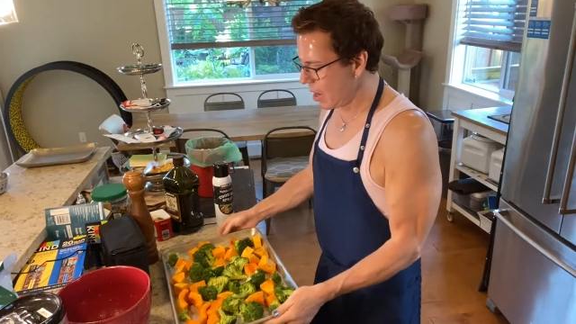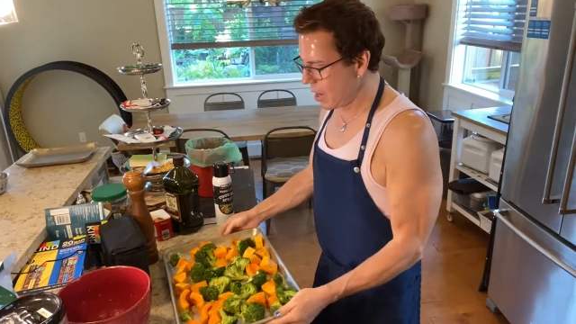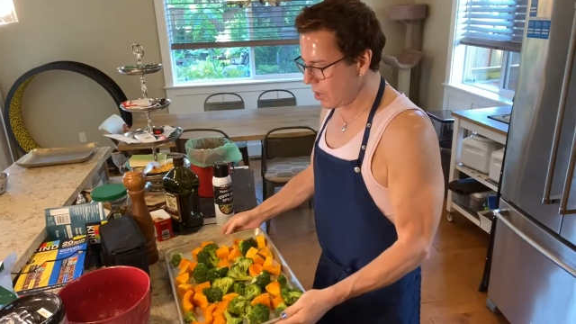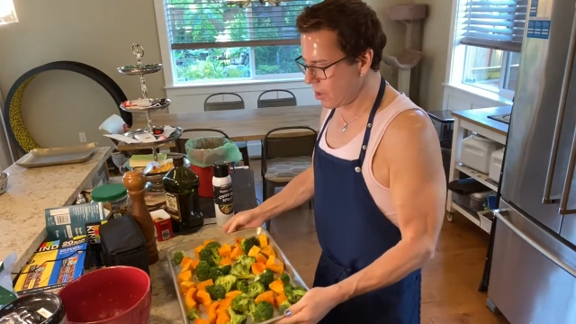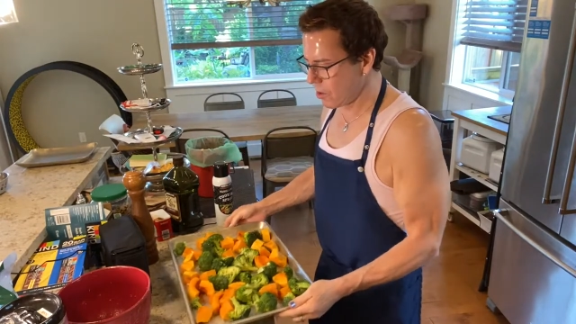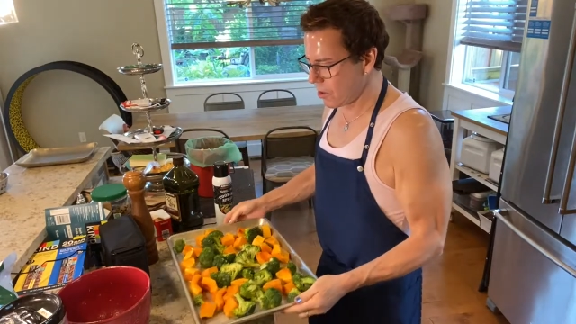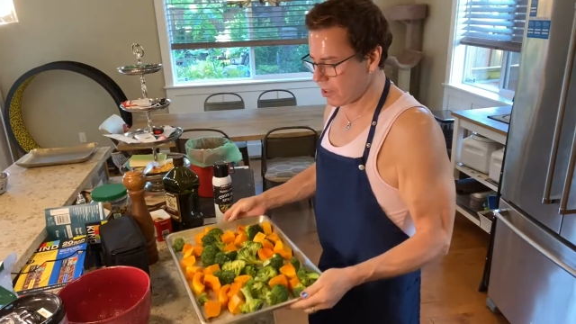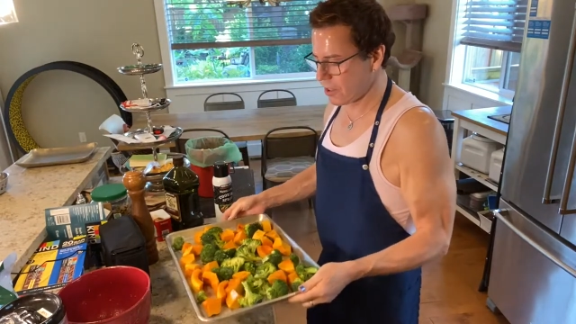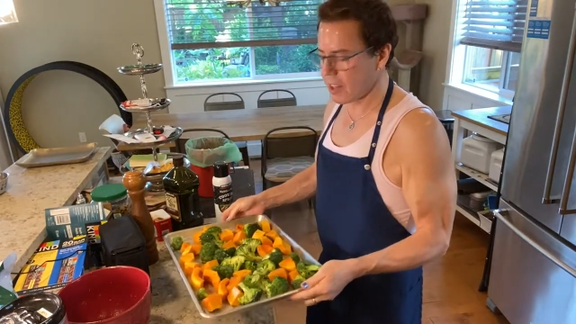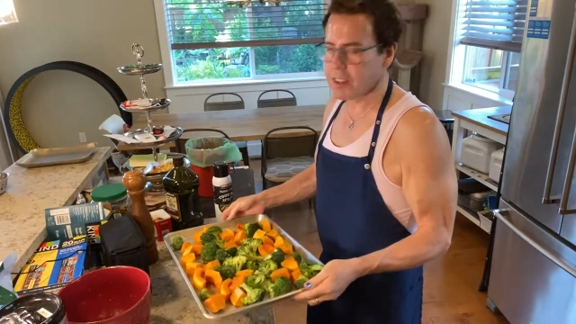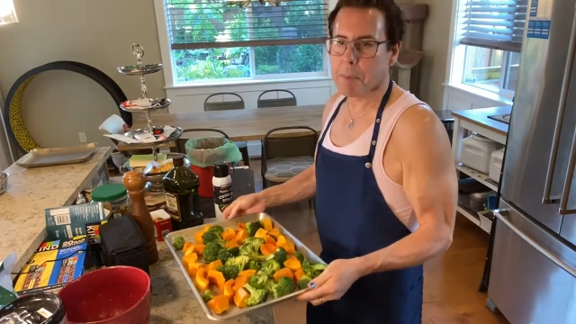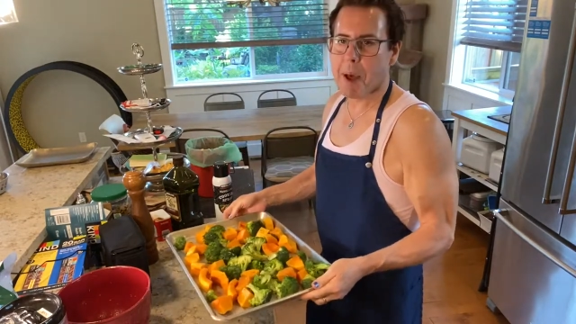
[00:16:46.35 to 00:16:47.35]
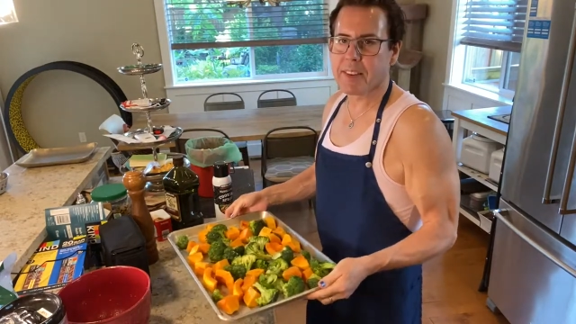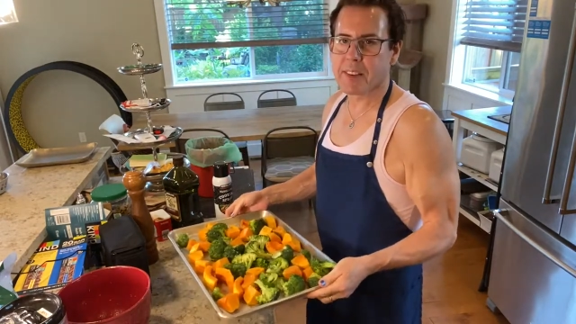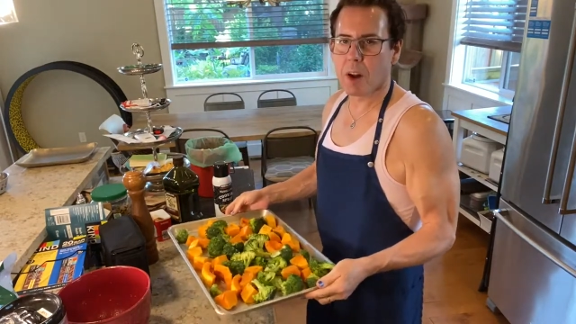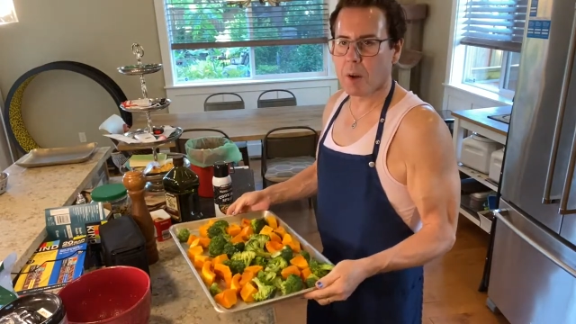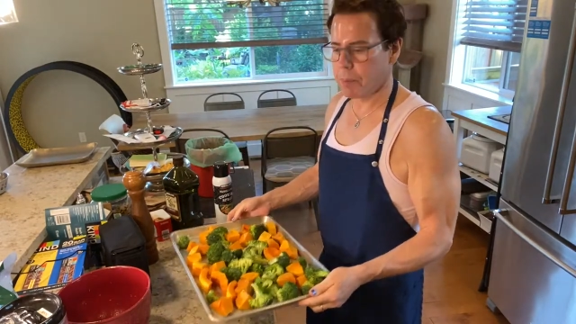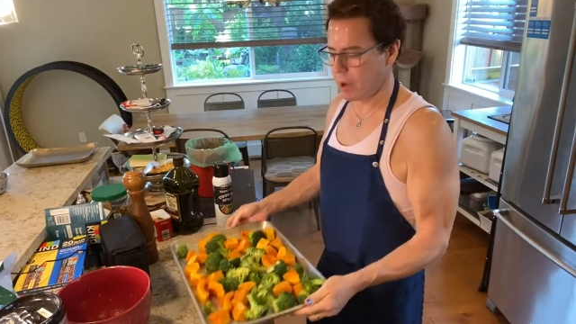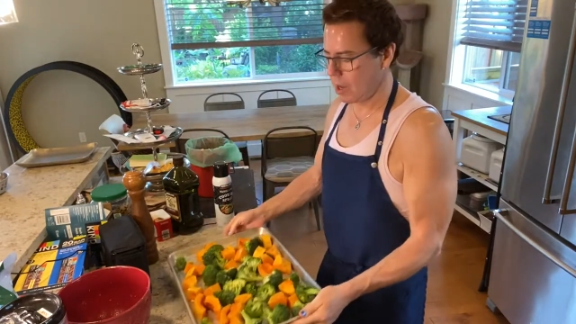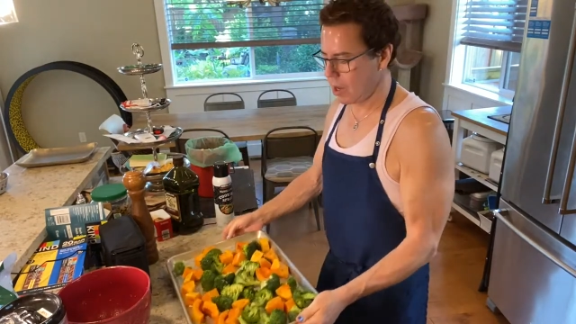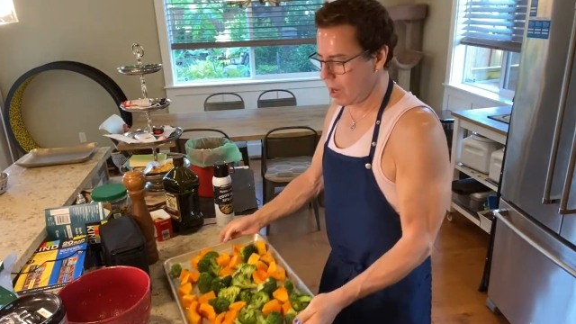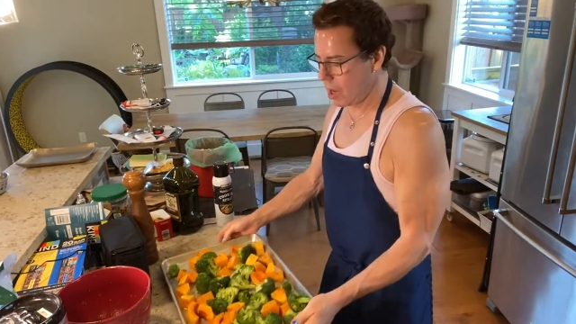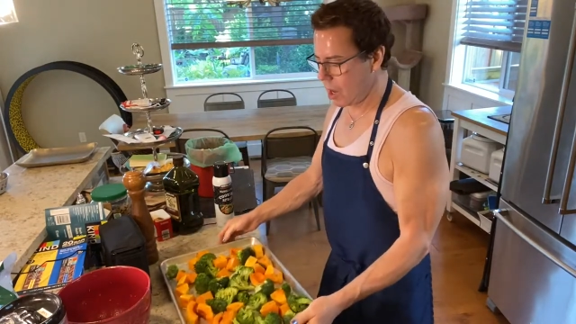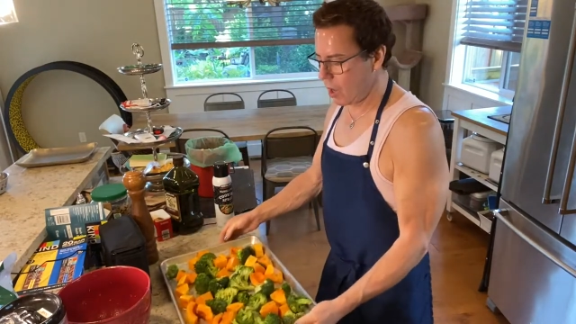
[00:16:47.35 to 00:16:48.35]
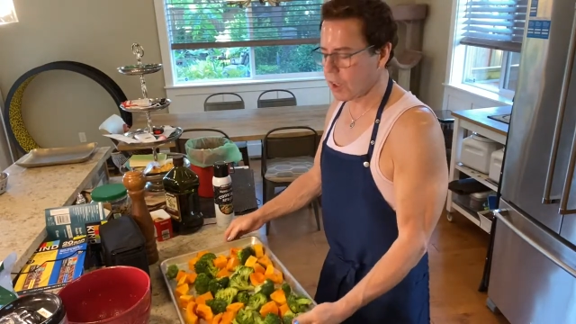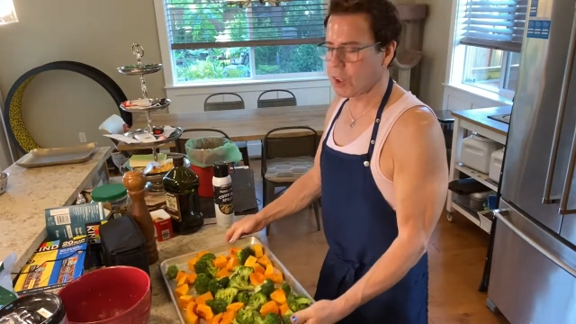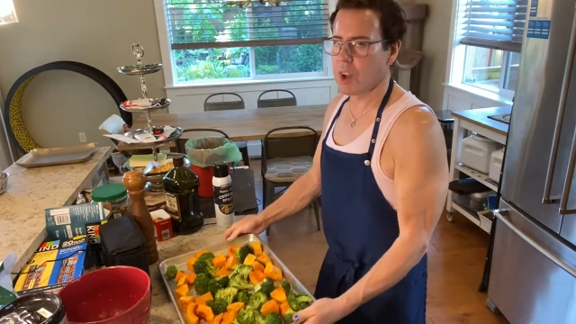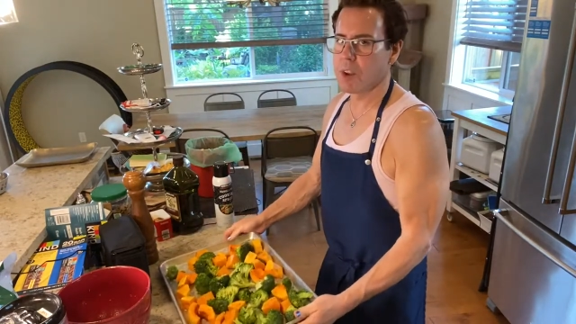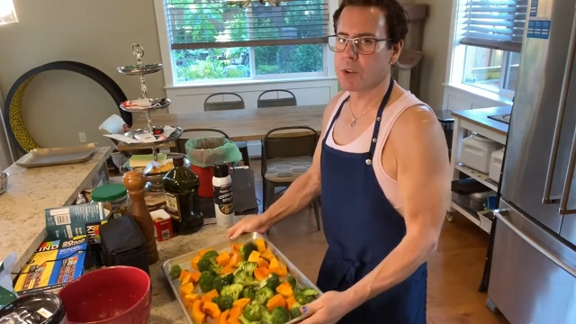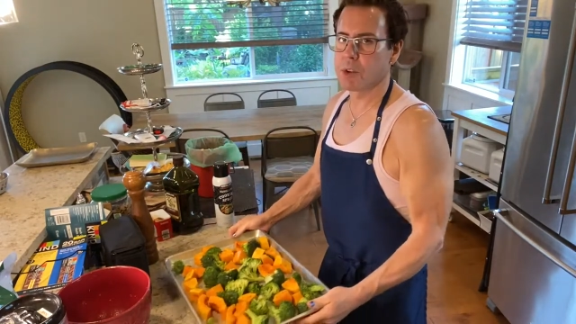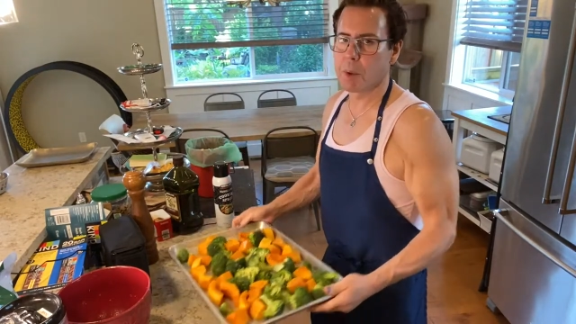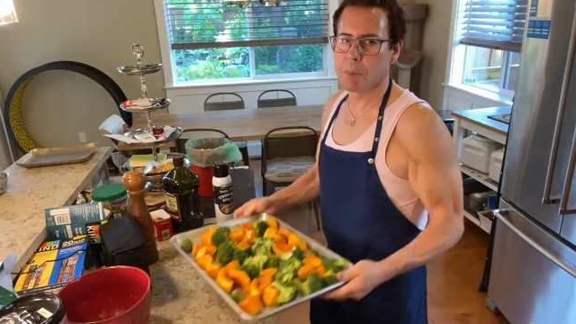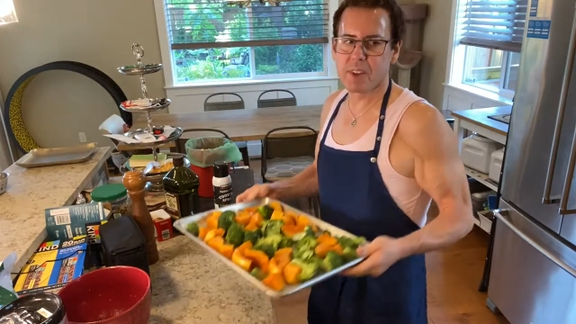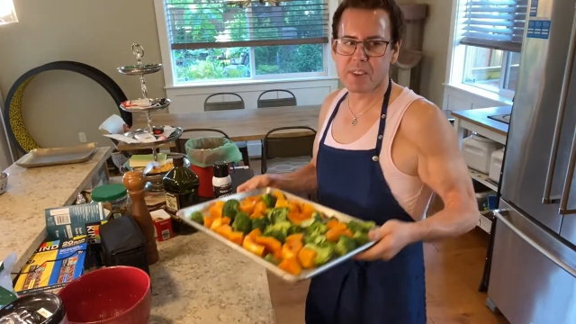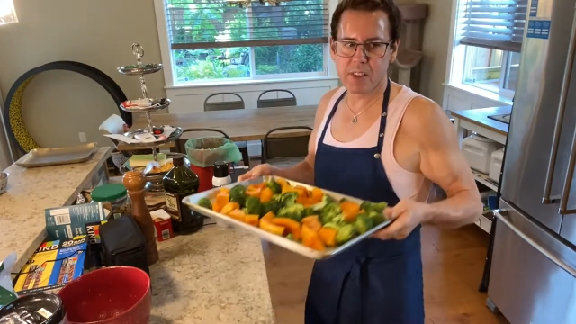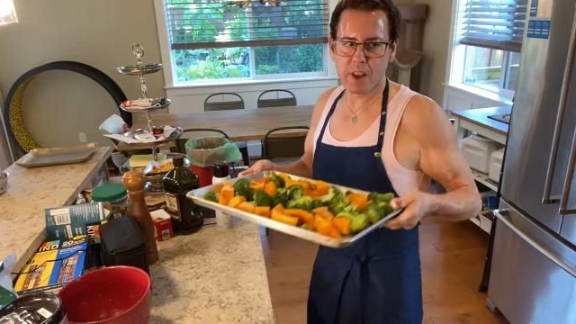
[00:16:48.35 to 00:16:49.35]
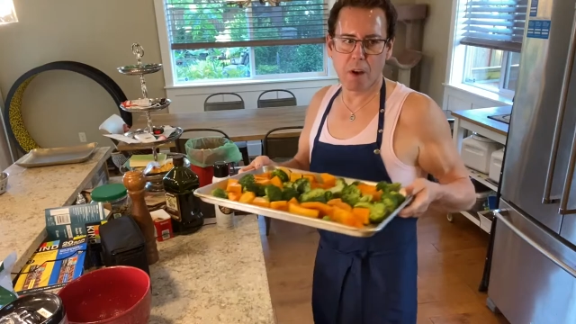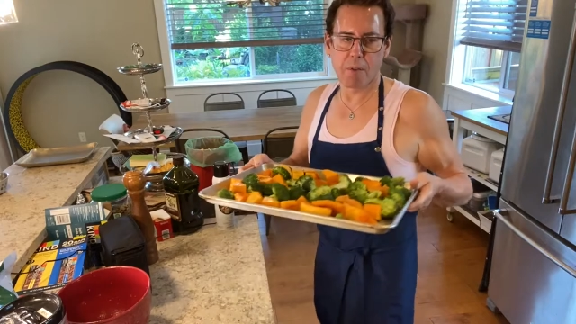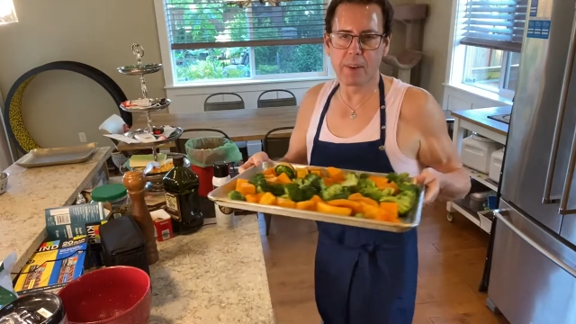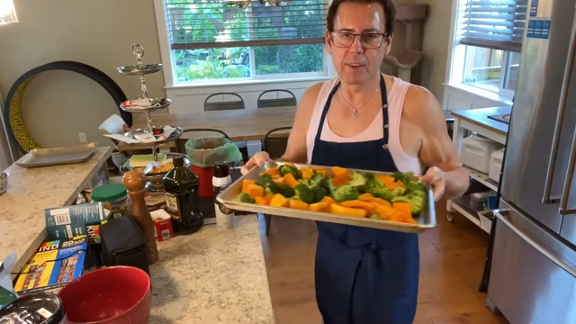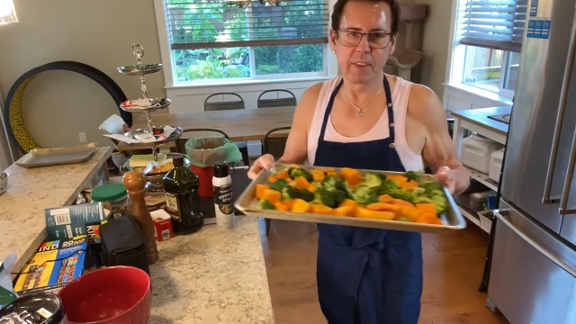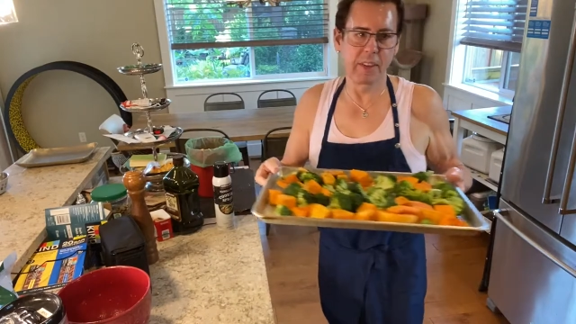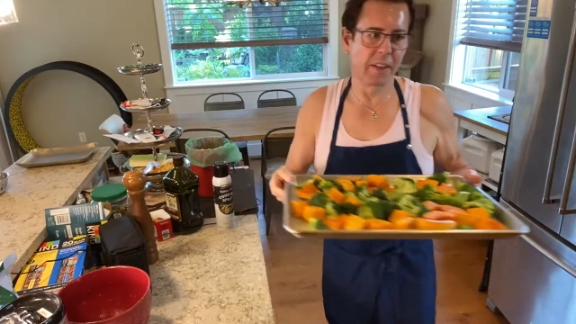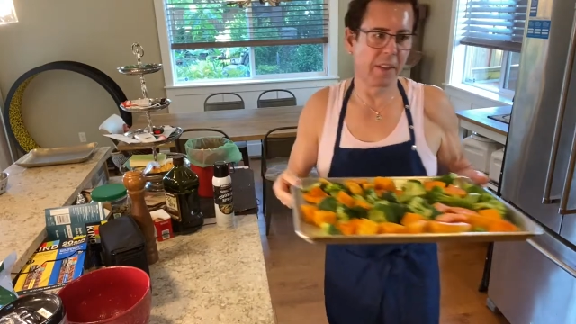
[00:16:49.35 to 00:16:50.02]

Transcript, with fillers: you know, just spice it up. Okay, so I'm just gonna put this in the oven.